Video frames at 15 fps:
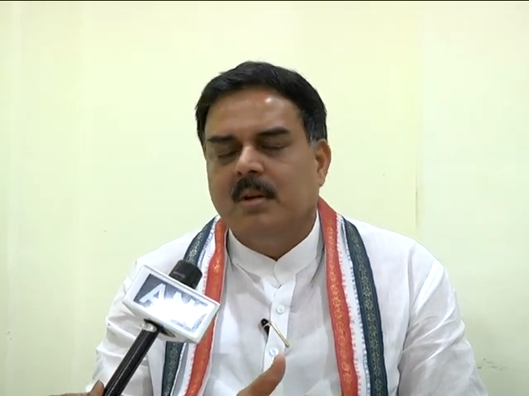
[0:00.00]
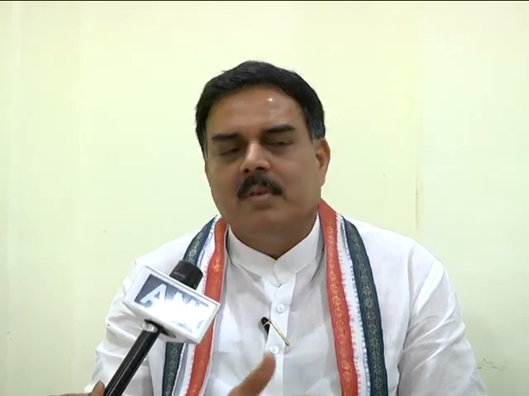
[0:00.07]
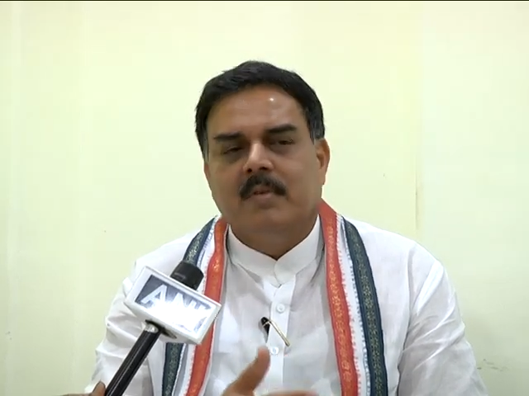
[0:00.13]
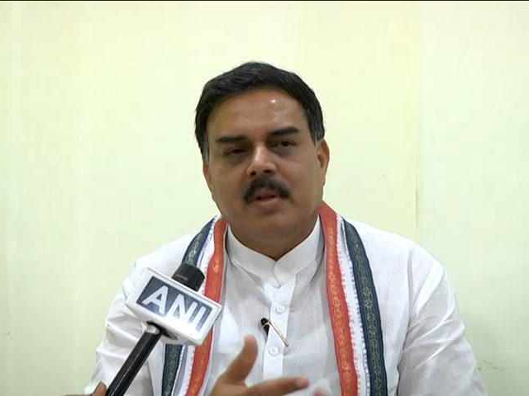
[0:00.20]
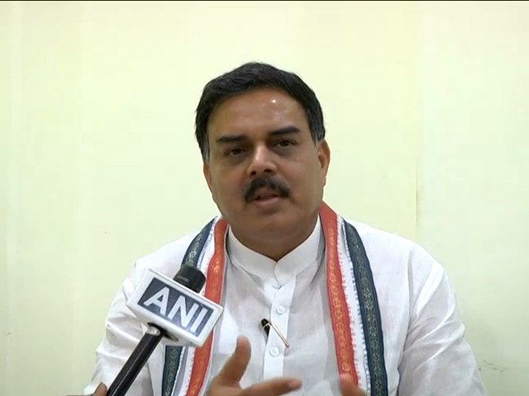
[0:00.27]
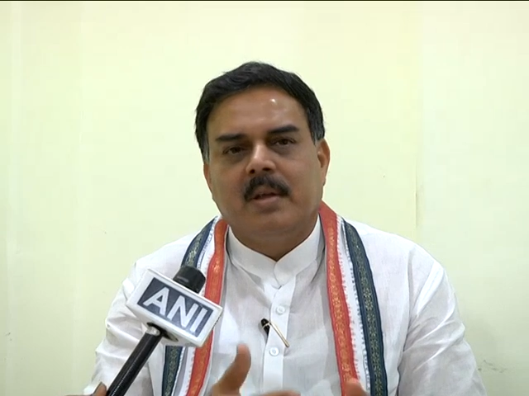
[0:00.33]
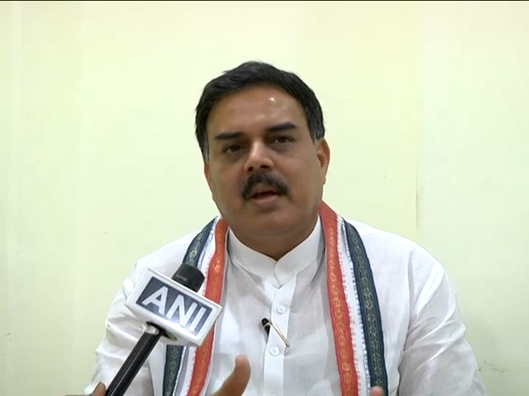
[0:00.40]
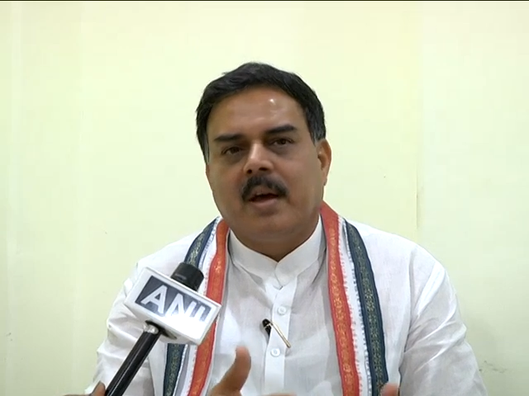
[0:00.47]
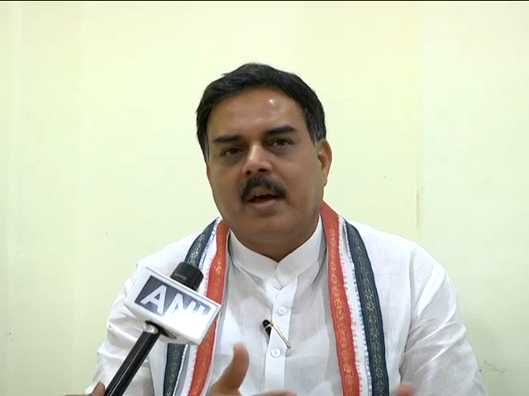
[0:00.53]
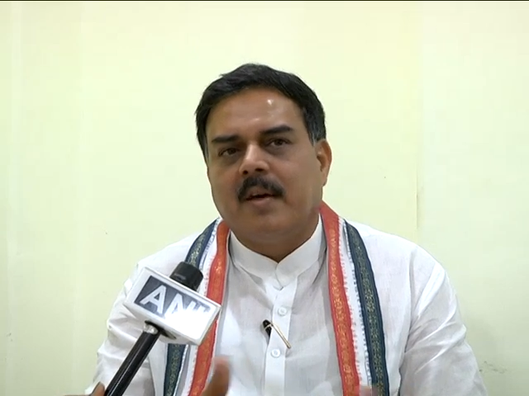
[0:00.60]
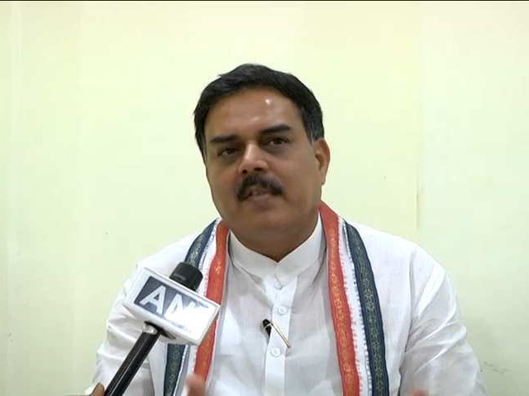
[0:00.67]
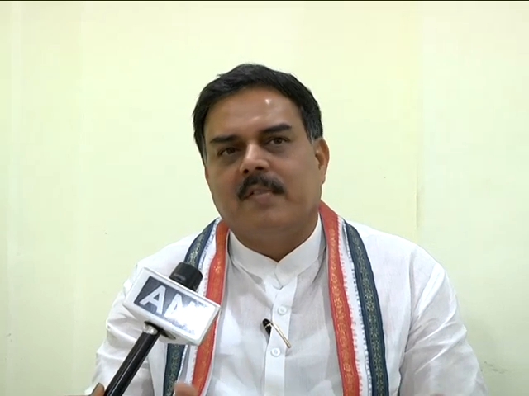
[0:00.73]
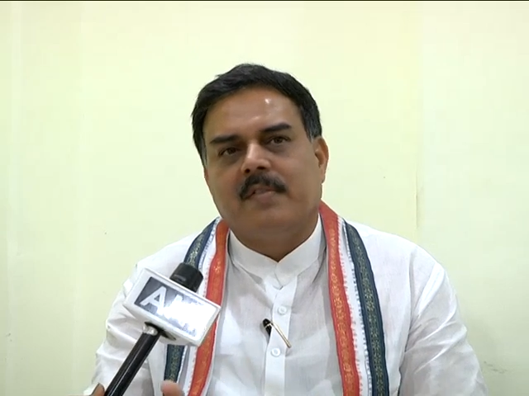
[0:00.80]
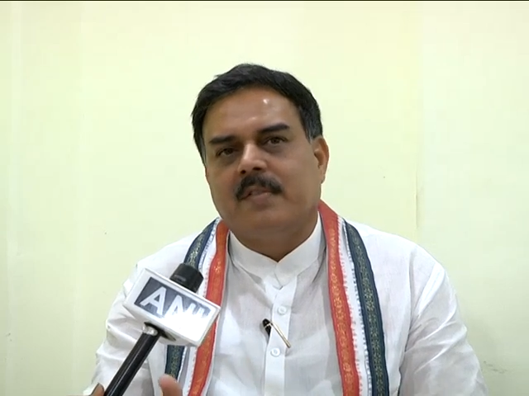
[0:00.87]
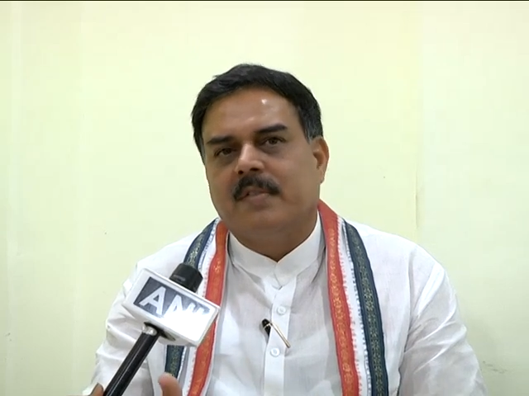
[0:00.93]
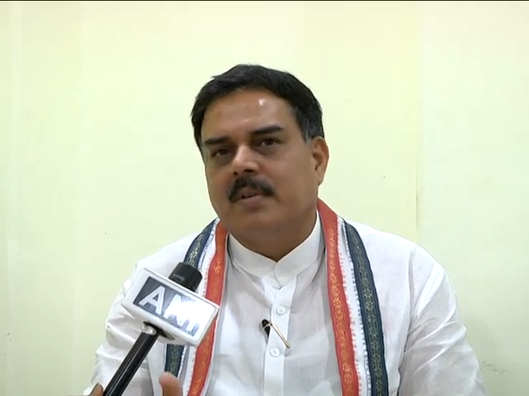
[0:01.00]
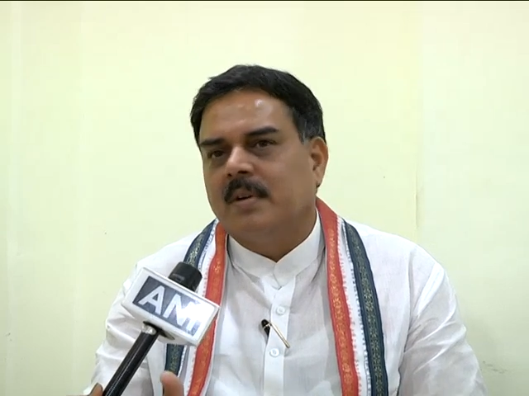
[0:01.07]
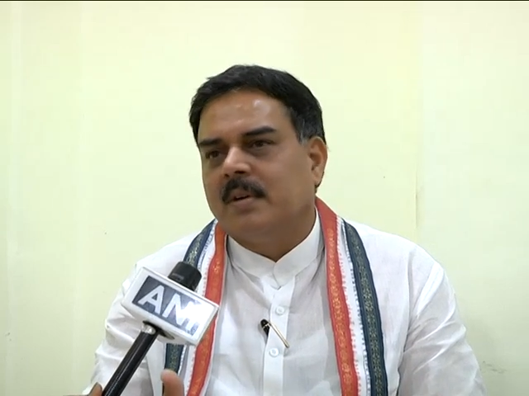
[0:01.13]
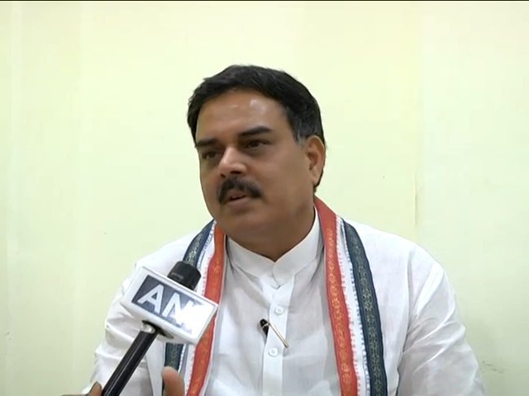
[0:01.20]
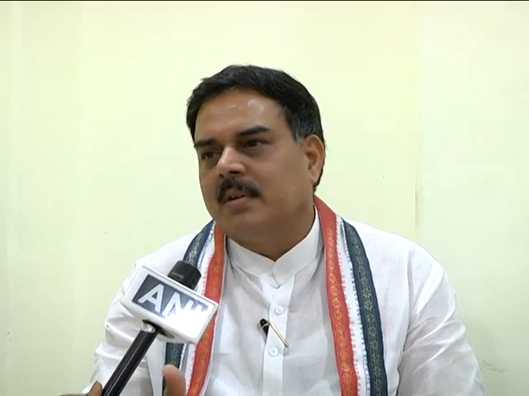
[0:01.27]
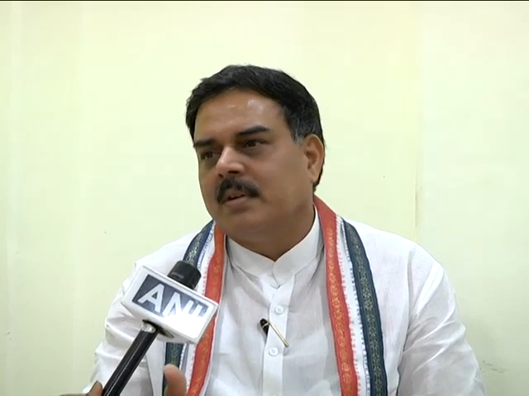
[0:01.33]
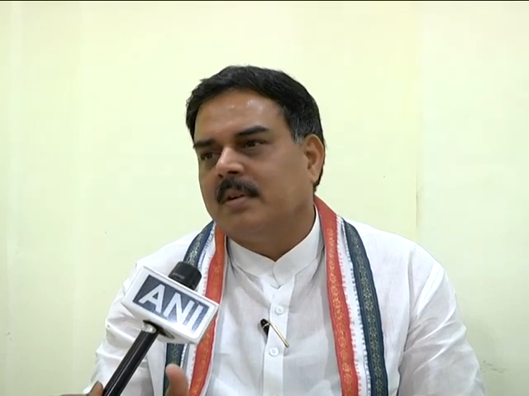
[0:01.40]
when they have
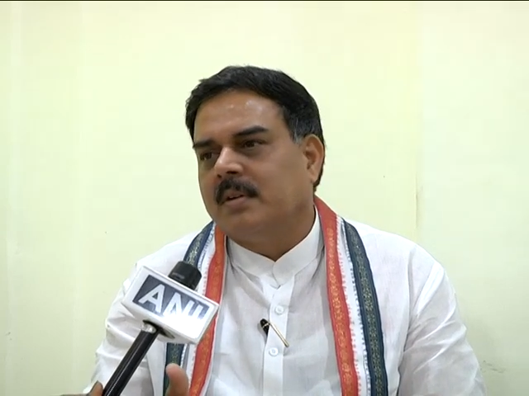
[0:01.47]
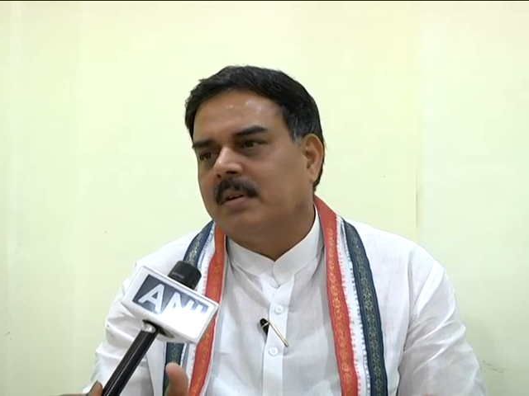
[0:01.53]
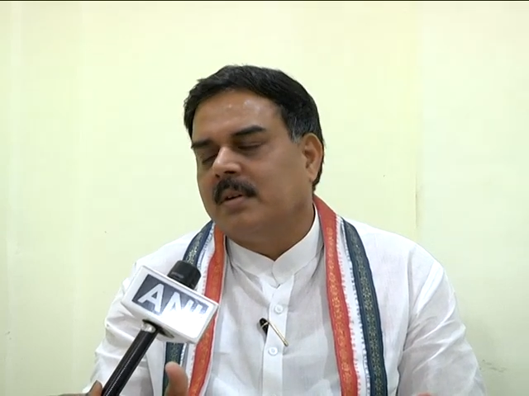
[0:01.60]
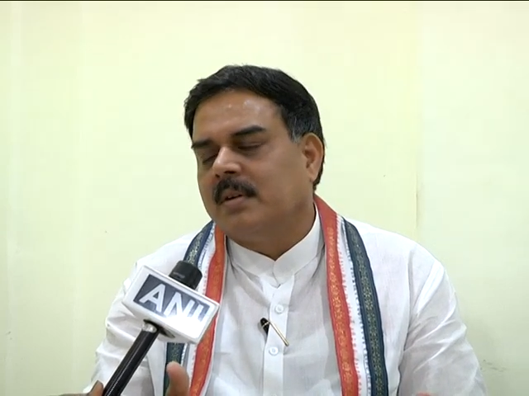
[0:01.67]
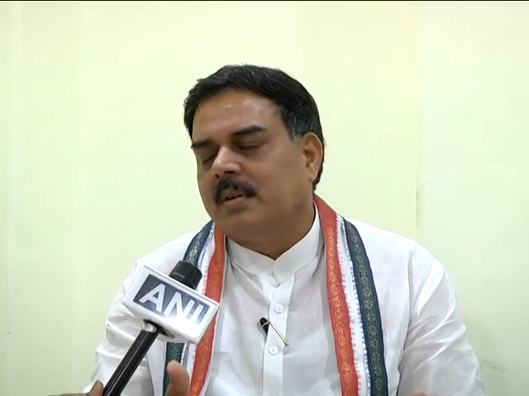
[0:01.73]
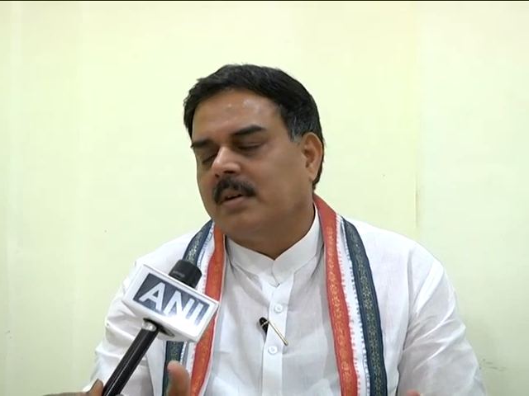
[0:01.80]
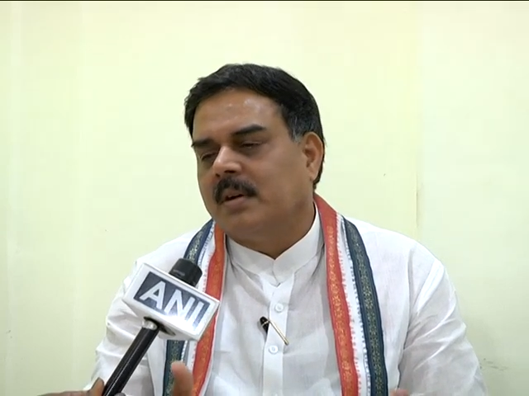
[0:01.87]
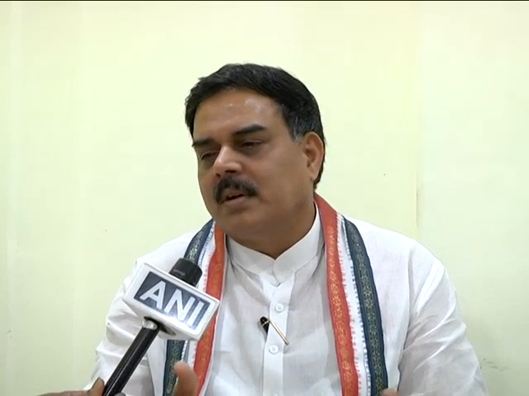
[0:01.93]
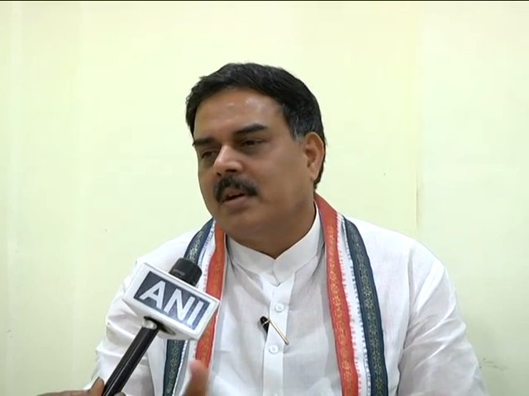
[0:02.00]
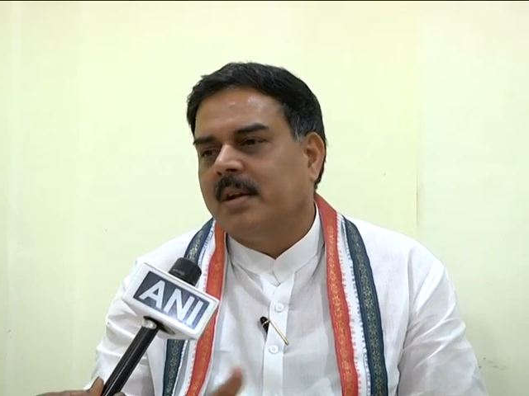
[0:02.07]
a